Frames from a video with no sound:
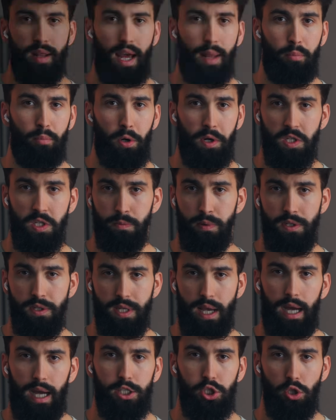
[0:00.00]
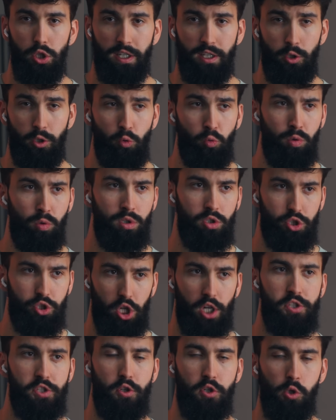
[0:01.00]
they had participants actually do
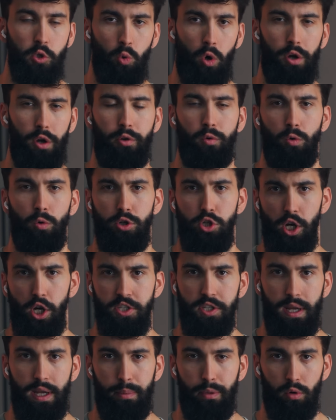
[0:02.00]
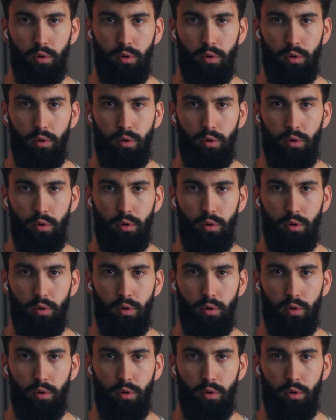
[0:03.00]
just the squat or just the hip